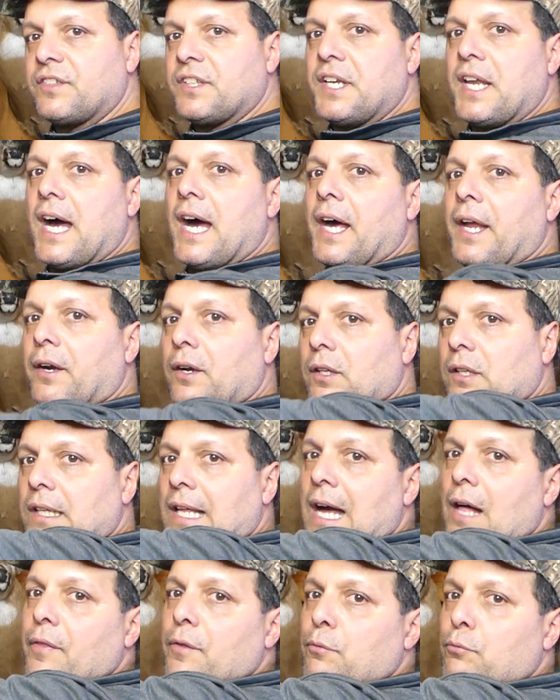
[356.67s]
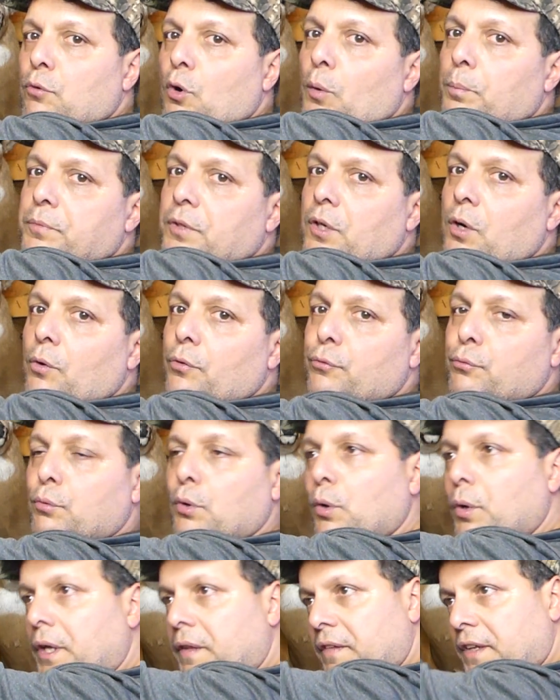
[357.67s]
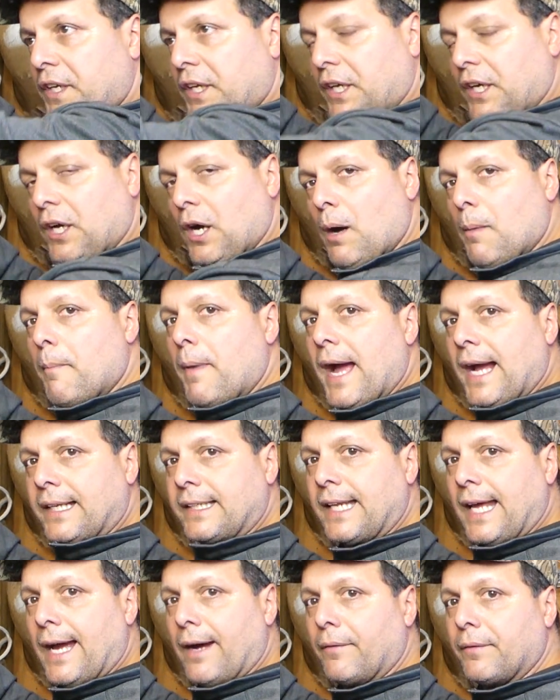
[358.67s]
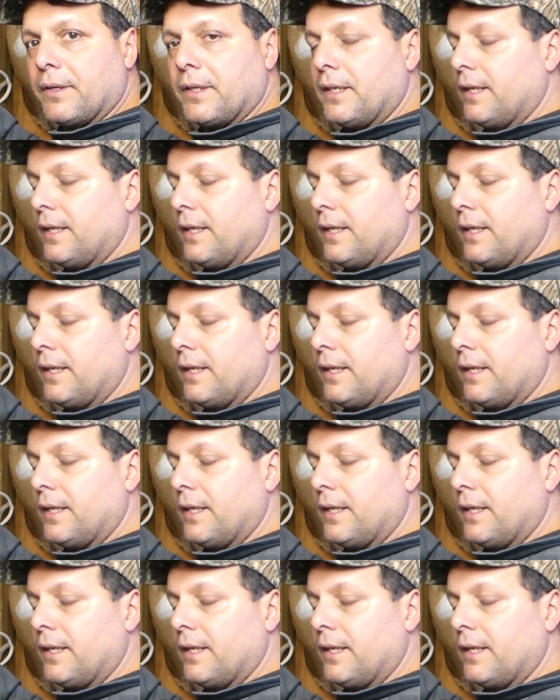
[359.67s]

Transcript: the knot and allow the rope to go through it, and then you can come back down.